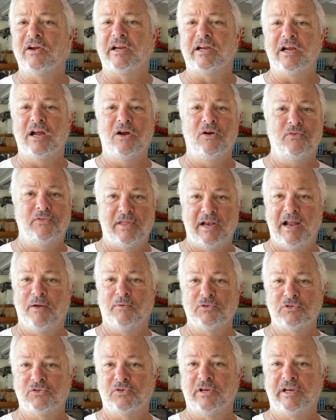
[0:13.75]
ago that I
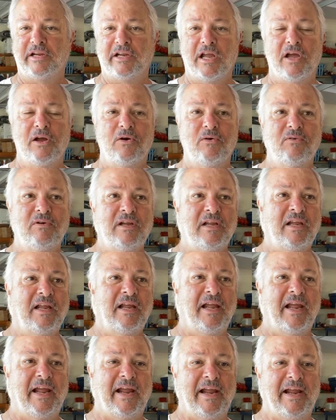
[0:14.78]
was going to go,
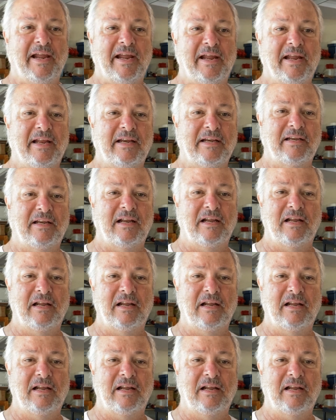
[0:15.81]
and